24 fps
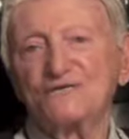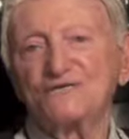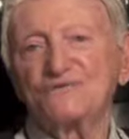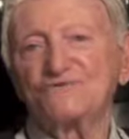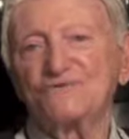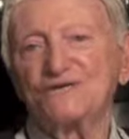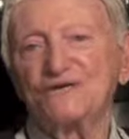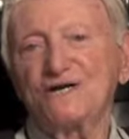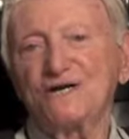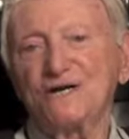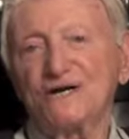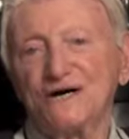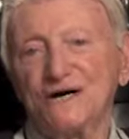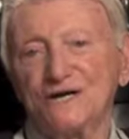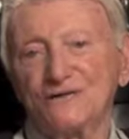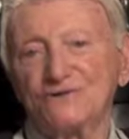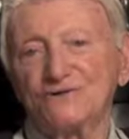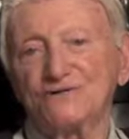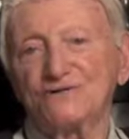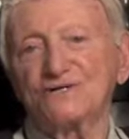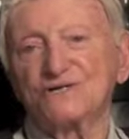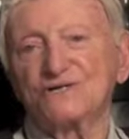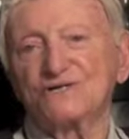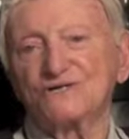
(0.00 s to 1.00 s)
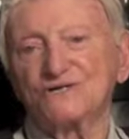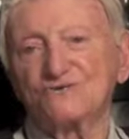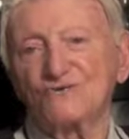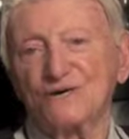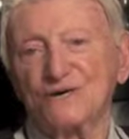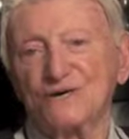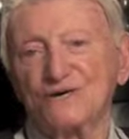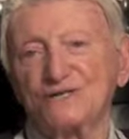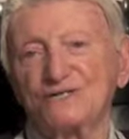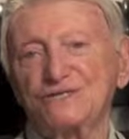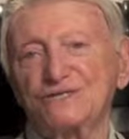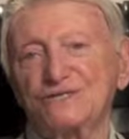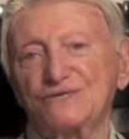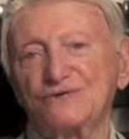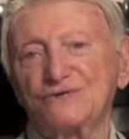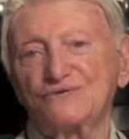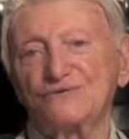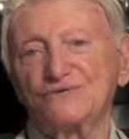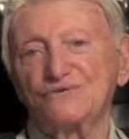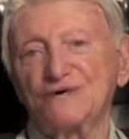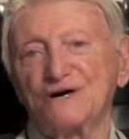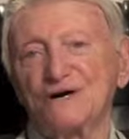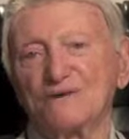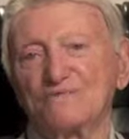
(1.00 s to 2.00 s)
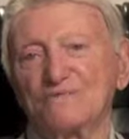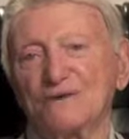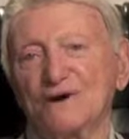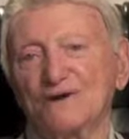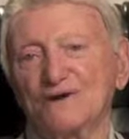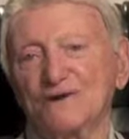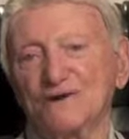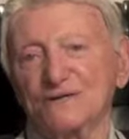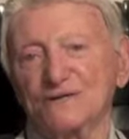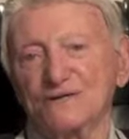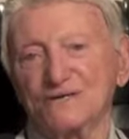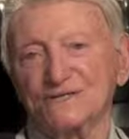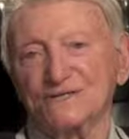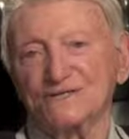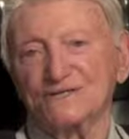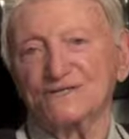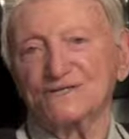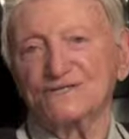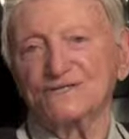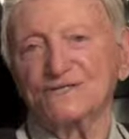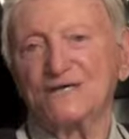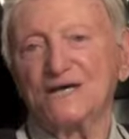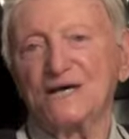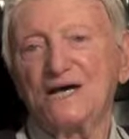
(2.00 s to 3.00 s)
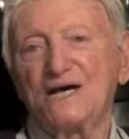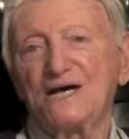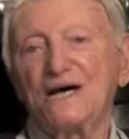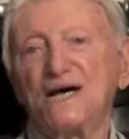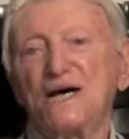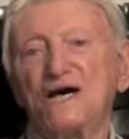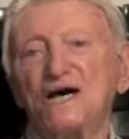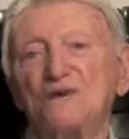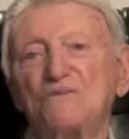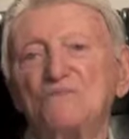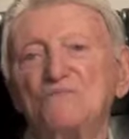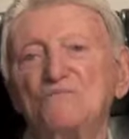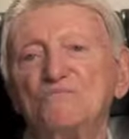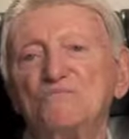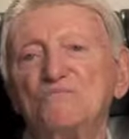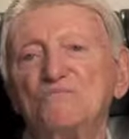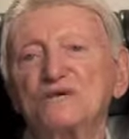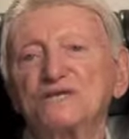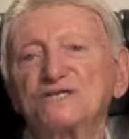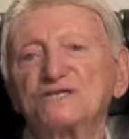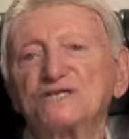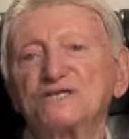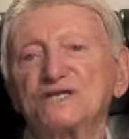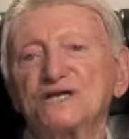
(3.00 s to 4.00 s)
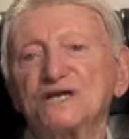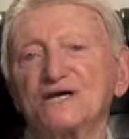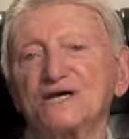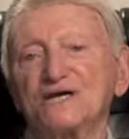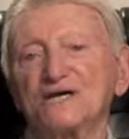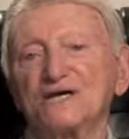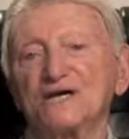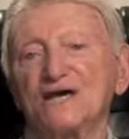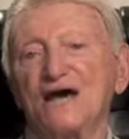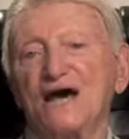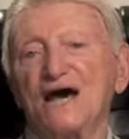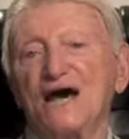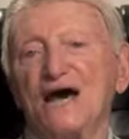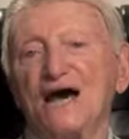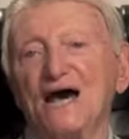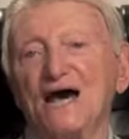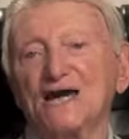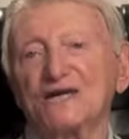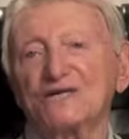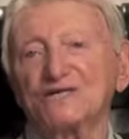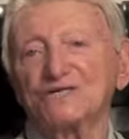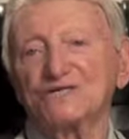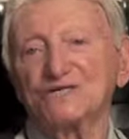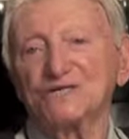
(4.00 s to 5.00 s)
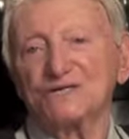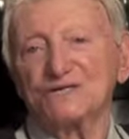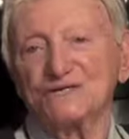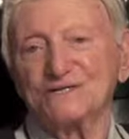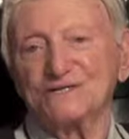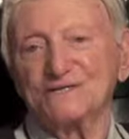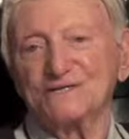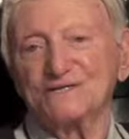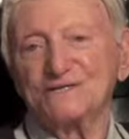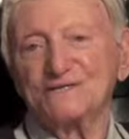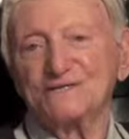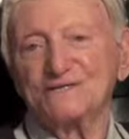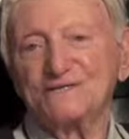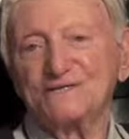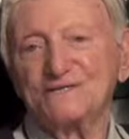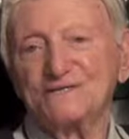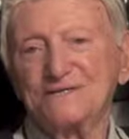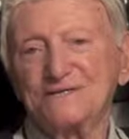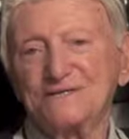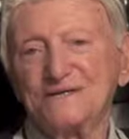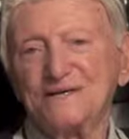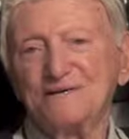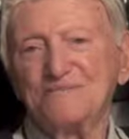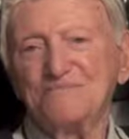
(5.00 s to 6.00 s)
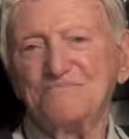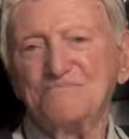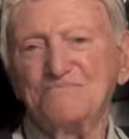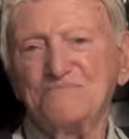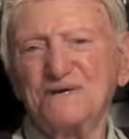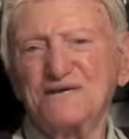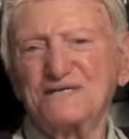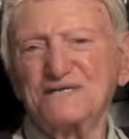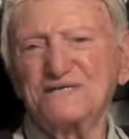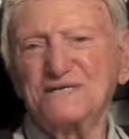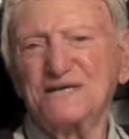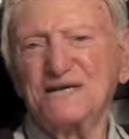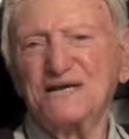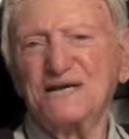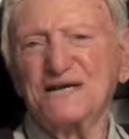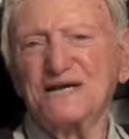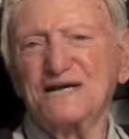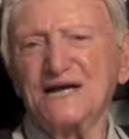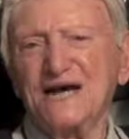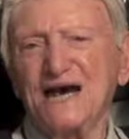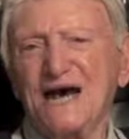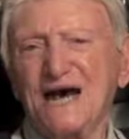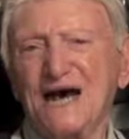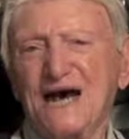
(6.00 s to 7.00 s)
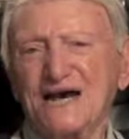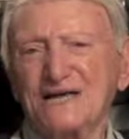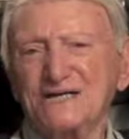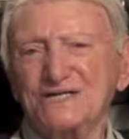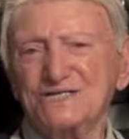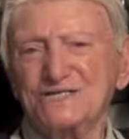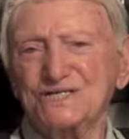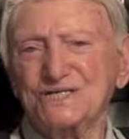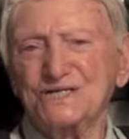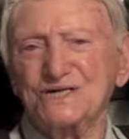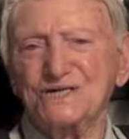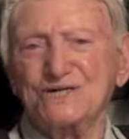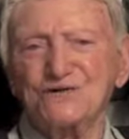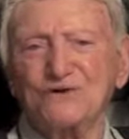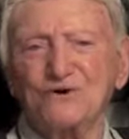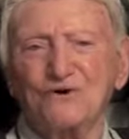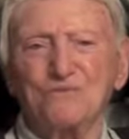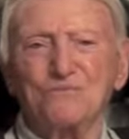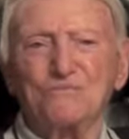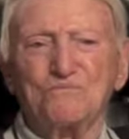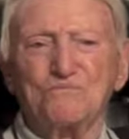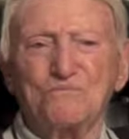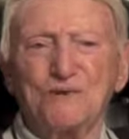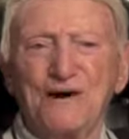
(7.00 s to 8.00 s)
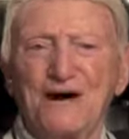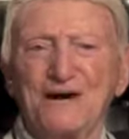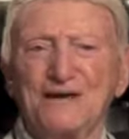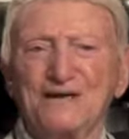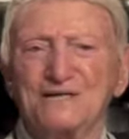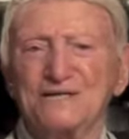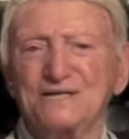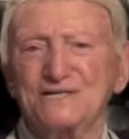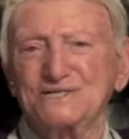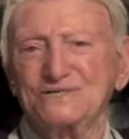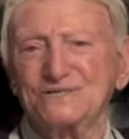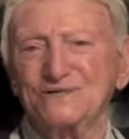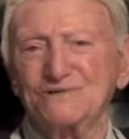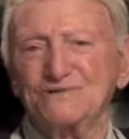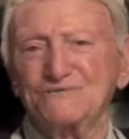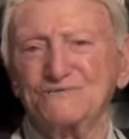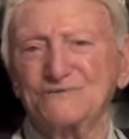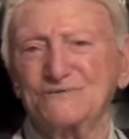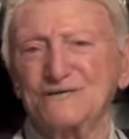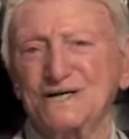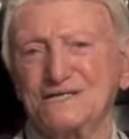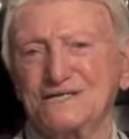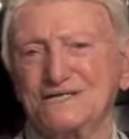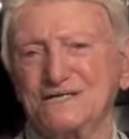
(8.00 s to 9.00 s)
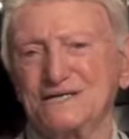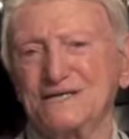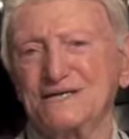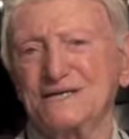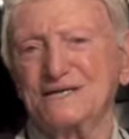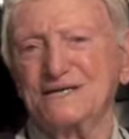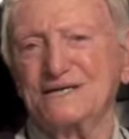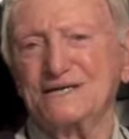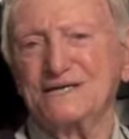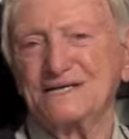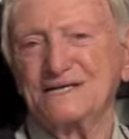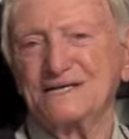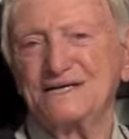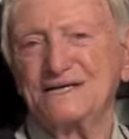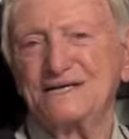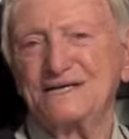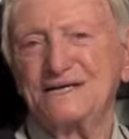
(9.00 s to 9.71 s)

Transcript: three hundred and twenty-two Americans missing in action, missing in action. No bodies, no nothing.